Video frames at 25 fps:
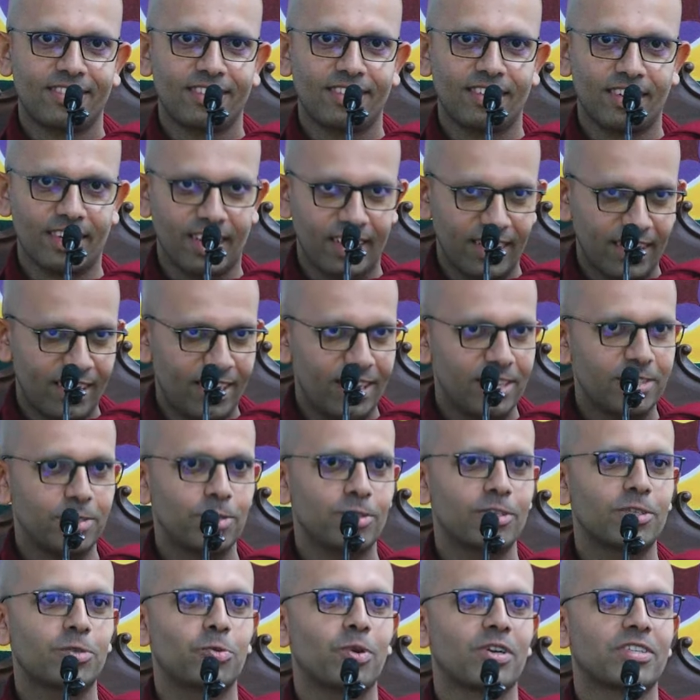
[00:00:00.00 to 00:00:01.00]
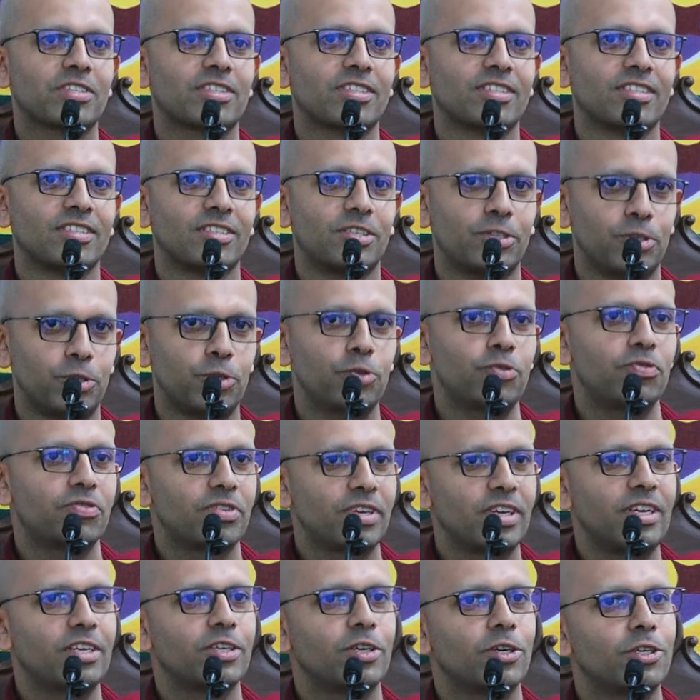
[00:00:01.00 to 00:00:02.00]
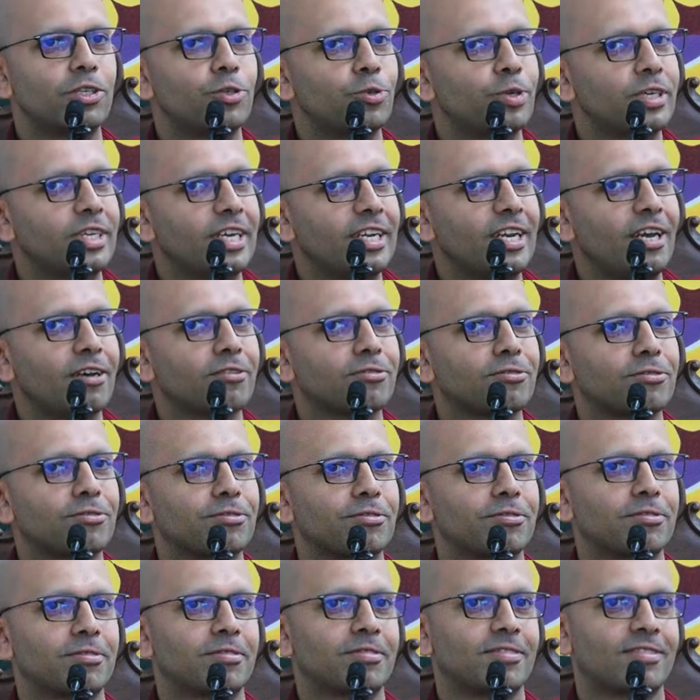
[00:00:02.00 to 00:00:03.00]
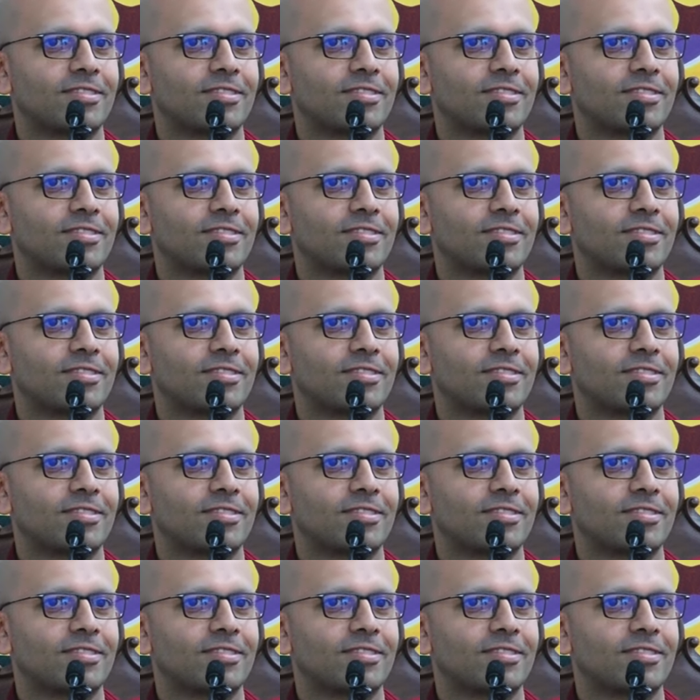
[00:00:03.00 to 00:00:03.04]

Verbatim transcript: Again, I ask you this question Do you feel you're doing enough?